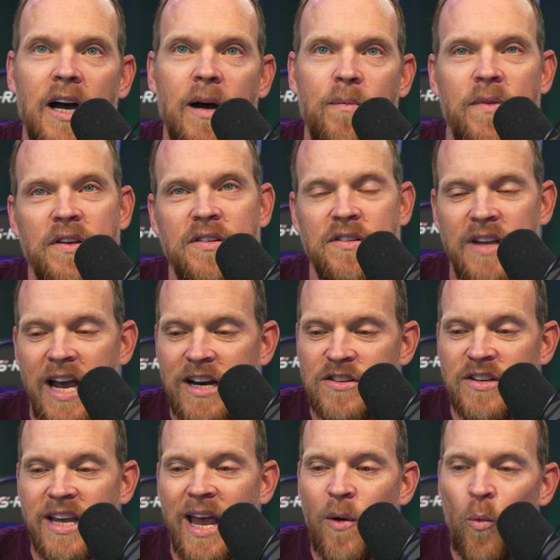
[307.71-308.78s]
This is
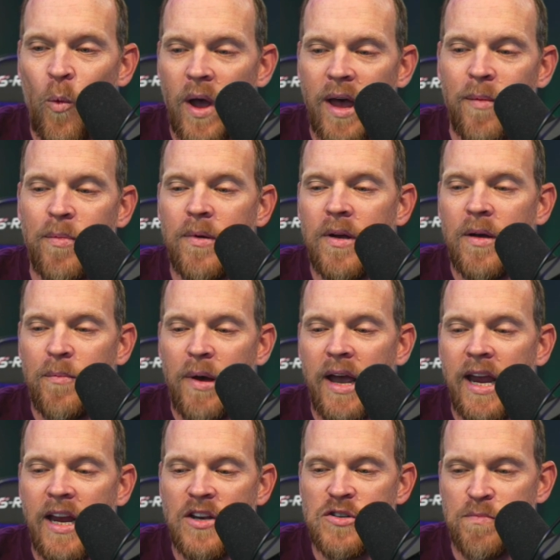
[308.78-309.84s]
actually a web
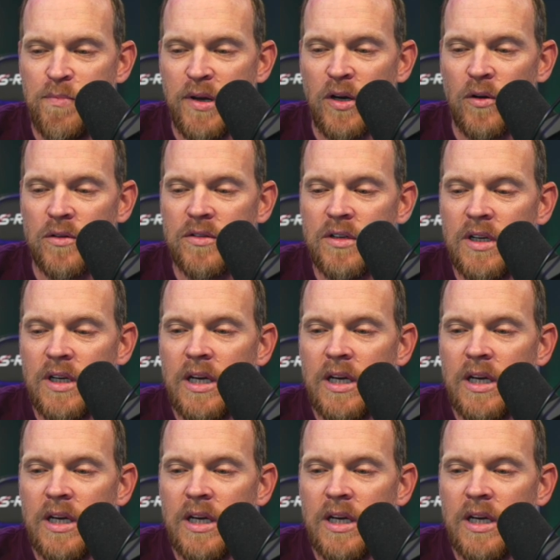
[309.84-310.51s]
page built.